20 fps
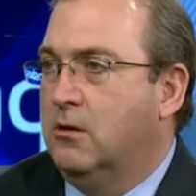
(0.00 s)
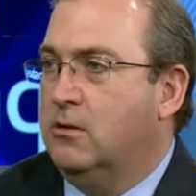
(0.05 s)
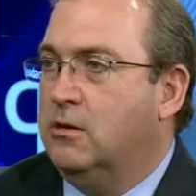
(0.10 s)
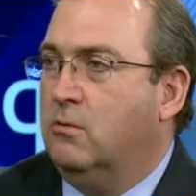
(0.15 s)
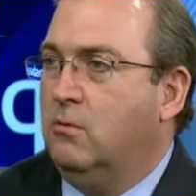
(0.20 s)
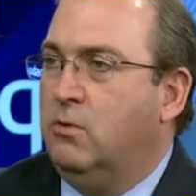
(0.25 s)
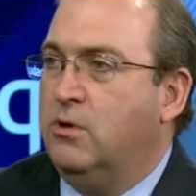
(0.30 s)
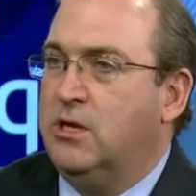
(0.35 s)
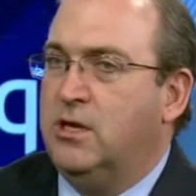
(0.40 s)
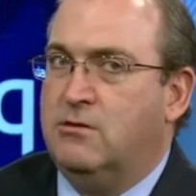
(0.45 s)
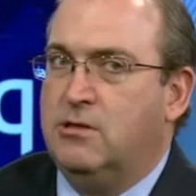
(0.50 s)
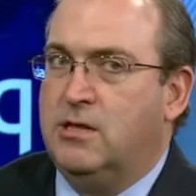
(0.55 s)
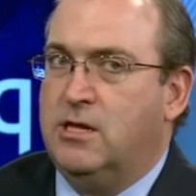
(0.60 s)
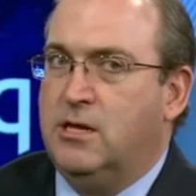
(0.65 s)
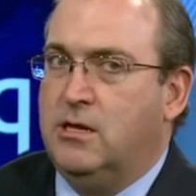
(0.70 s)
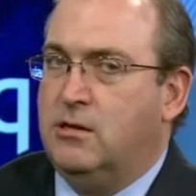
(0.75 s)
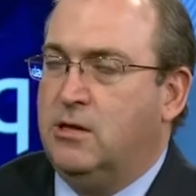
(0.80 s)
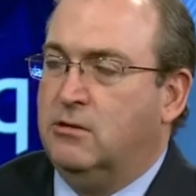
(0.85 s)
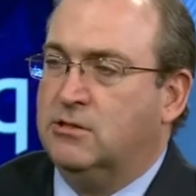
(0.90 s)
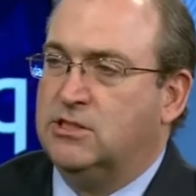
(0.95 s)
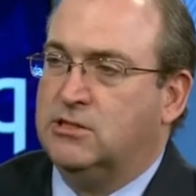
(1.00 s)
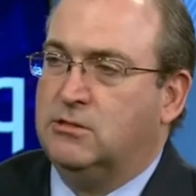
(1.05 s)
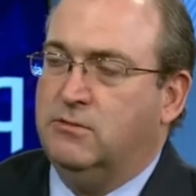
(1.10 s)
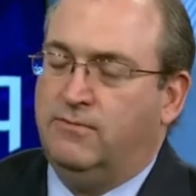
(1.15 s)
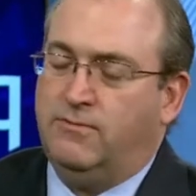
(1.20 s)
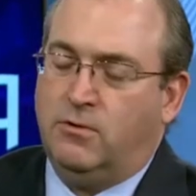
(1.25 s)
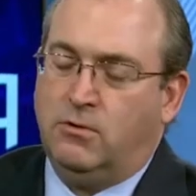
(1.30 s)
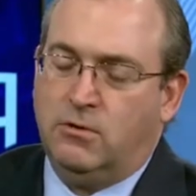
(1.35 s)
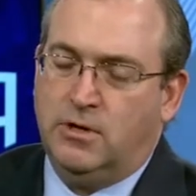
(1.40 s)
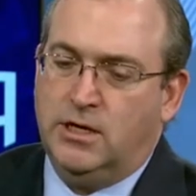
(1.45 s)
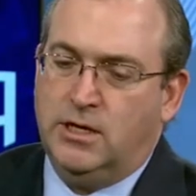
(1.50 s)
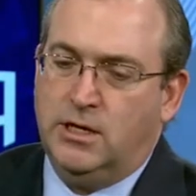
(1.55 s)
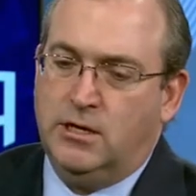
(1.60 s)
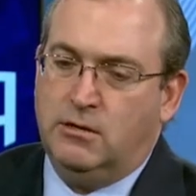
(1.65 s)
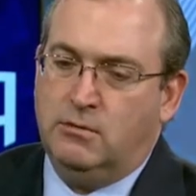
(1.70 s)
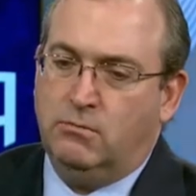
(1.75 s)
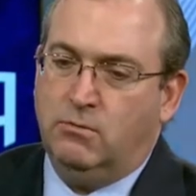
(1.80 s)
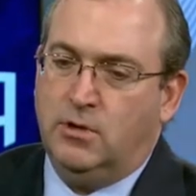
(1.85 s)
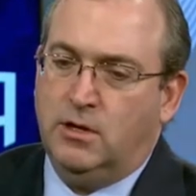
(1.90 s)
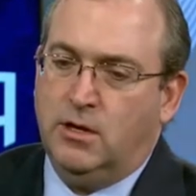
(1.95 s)
So what you've seen here so far
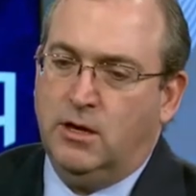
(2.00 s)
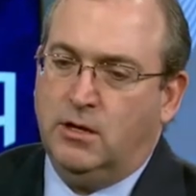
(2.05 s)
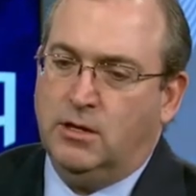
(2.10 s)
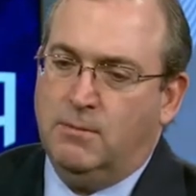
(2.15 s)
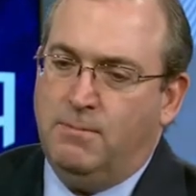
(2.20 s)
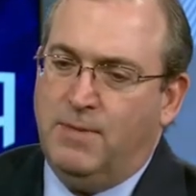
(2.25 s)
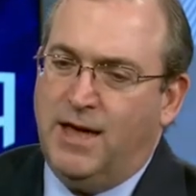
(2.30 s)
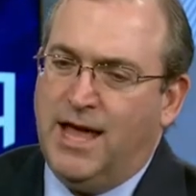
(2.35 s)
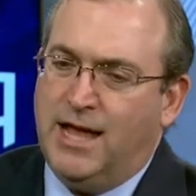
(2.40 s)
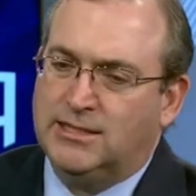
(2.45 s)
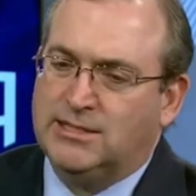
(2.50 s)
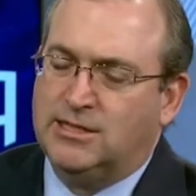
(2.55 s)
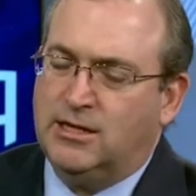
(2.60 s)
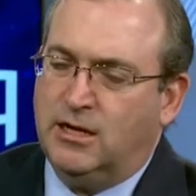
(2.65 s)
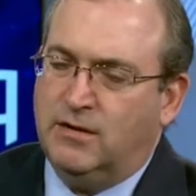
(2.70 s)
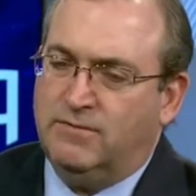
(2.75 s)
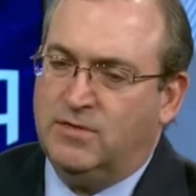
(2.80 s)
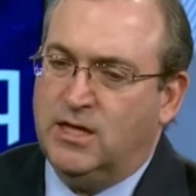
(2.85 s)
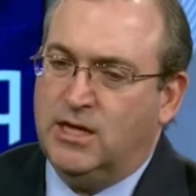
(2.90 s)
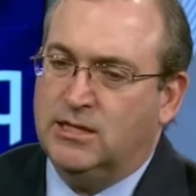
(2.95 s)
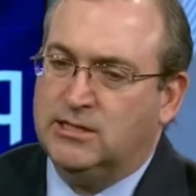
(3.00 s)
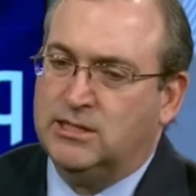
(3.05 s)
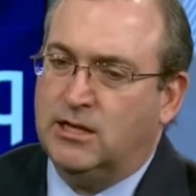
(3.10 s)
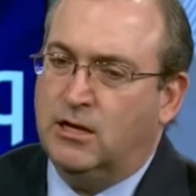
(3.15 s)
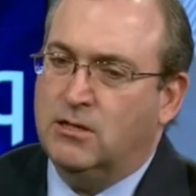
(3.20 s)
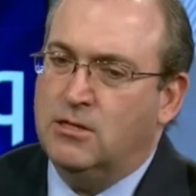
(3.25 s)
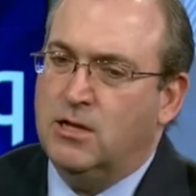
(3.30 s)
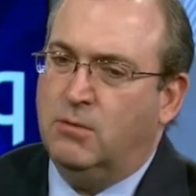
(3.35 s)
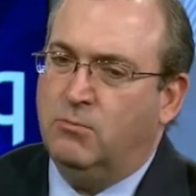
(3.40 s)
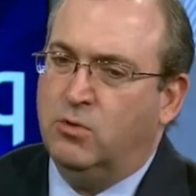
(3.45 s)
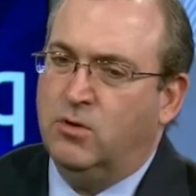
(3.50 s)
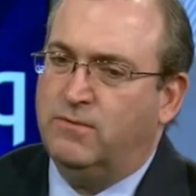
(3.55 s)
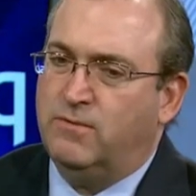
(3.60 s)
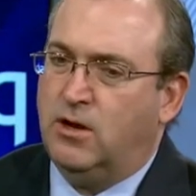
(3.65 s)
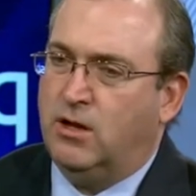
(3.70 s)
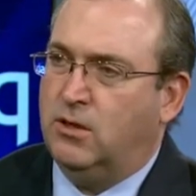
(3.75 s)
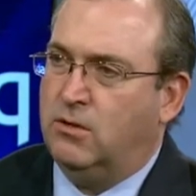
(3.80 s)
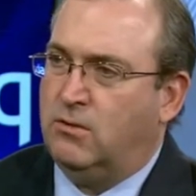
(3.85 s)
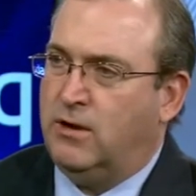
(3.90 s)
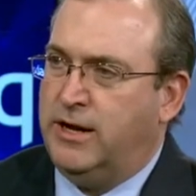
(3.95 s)
is really on the back side of things, a number of
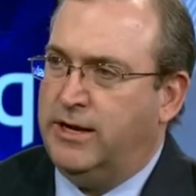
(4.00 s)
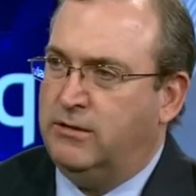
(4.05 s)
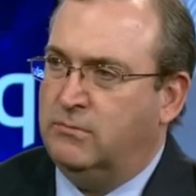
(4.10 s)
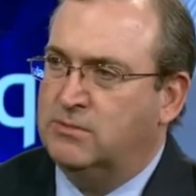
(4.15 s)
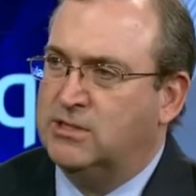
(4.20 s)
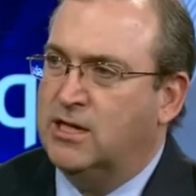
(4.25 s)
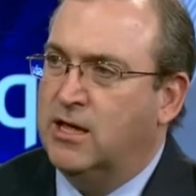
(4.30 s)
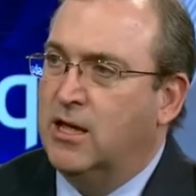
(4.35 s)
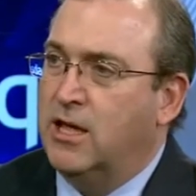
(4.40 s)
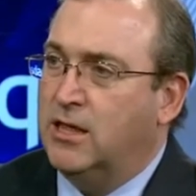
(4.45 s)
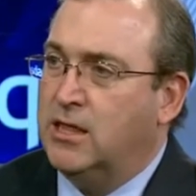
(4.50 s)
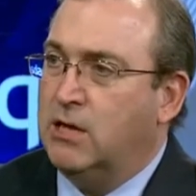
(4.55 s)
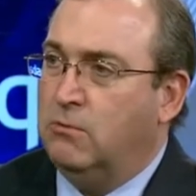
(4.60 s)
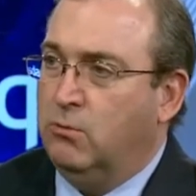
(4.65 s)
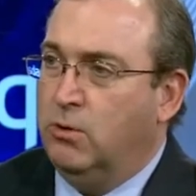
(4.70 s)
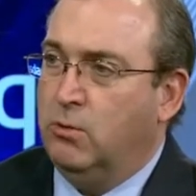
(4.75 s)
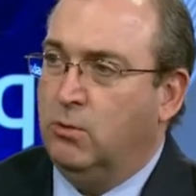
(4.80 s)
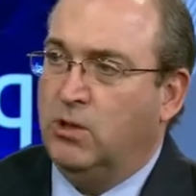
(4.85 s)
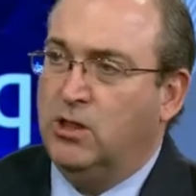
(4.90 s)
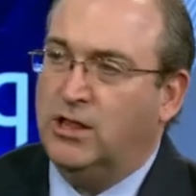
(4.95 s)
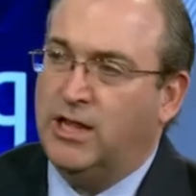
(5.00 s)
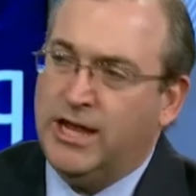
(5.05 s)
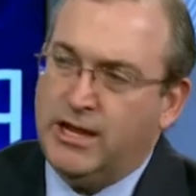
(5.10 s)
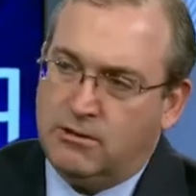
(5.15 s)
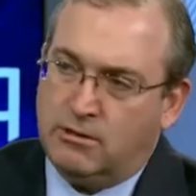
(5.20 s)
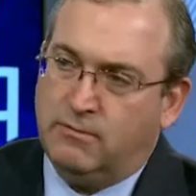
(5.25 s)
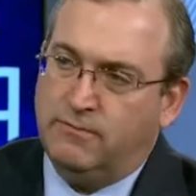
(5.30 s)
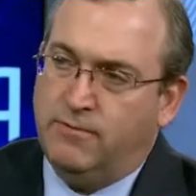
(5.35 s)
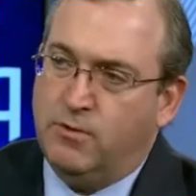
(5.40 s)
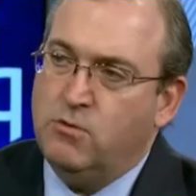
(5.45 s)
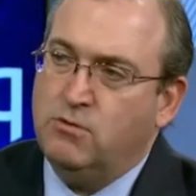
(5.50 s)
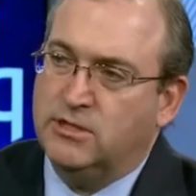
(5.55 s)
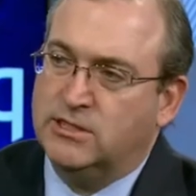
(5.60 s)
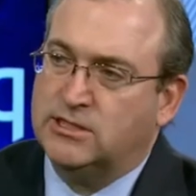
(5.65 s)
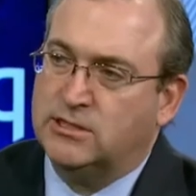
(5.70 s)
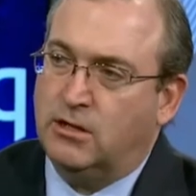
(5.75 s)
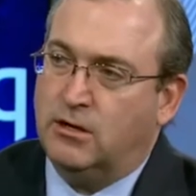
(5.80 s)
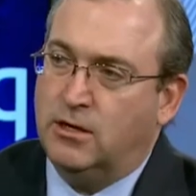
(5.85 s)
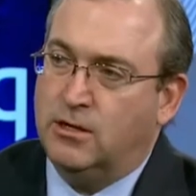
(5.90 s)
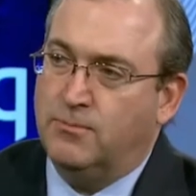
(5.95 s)
other items that we were laser
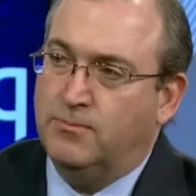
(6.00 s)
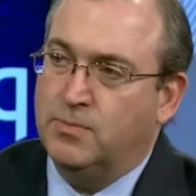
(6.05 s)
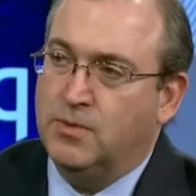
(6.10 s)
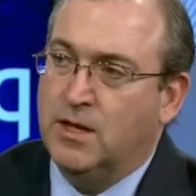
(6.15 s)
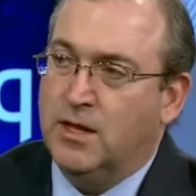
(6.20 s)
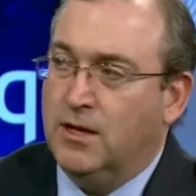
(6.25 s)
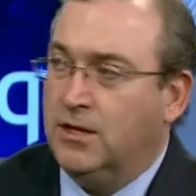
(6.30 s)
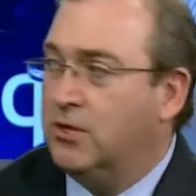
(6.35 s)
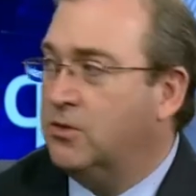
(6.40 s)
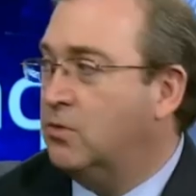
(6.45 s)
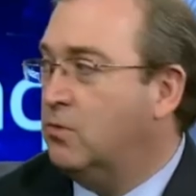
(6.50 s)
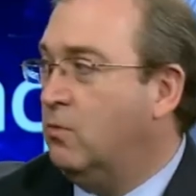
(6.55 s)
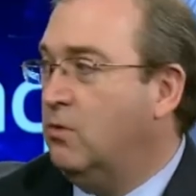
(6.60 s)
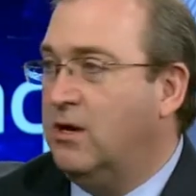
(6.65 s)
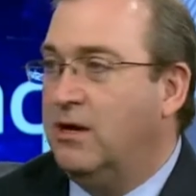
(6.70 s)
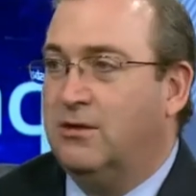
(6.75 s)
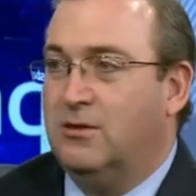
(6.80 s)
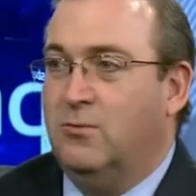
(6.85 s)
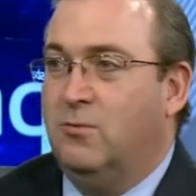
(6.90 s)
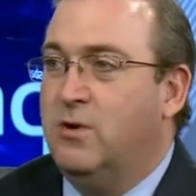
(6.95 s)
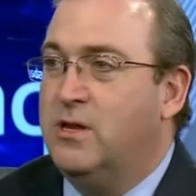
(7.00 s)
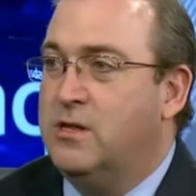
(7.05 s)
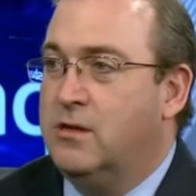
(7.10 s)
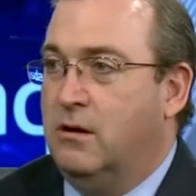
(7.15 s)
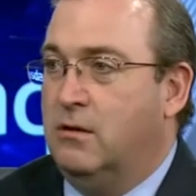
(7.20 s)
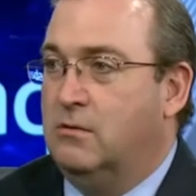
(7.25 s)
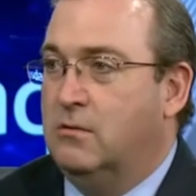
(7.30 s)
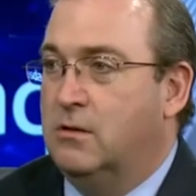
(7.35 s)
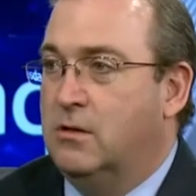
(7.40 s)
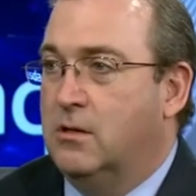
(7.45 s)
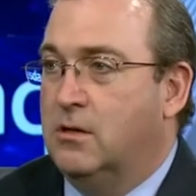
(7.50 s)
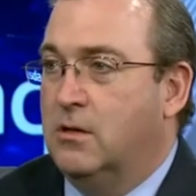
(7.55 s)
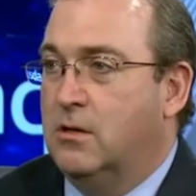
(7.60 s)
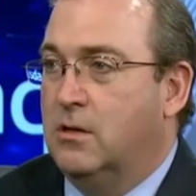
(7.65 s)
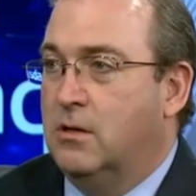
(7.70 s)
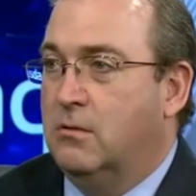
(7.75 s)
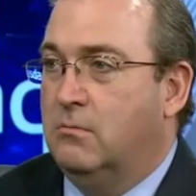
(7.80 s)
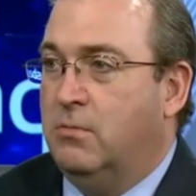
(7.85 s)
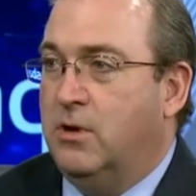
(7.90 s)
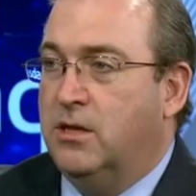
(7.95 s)
focused on get thrown out the window
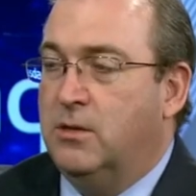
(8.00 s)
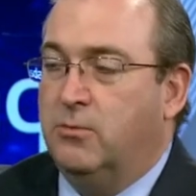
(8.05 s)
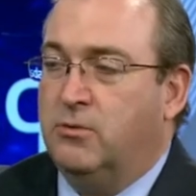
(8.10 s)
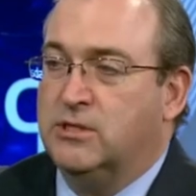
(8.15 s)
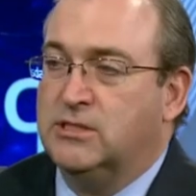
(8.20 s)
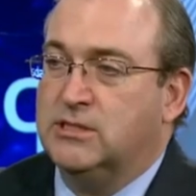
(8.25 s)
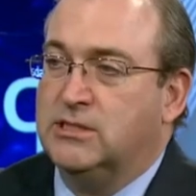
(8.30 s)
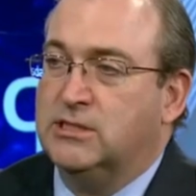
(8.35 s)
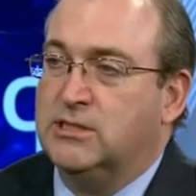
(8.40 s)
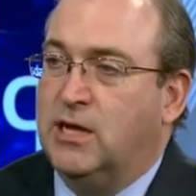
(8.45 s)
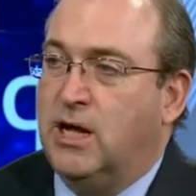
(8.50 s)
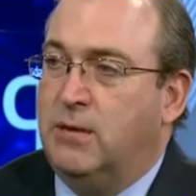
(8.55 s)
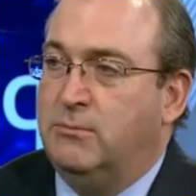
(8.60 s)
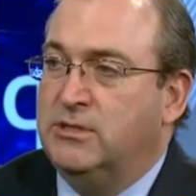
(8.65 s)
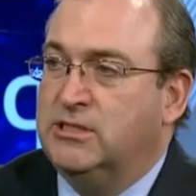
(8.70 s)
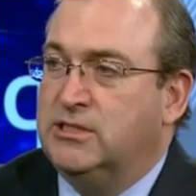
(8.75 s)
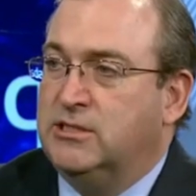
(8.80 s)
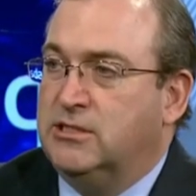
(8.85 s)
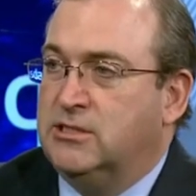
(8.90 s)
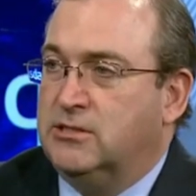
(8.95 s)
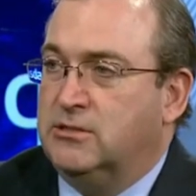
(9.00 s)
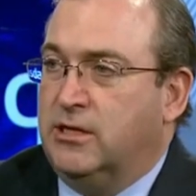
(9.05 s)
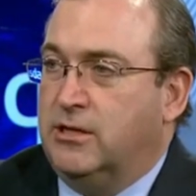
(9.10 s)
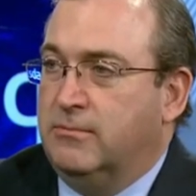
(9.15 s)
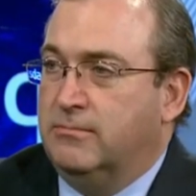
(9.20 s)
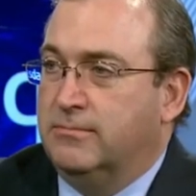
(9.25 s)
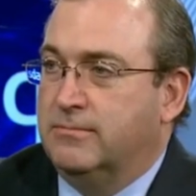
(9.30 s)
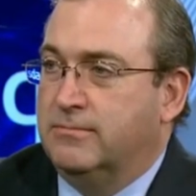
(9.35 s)
by the president's comments yesterday.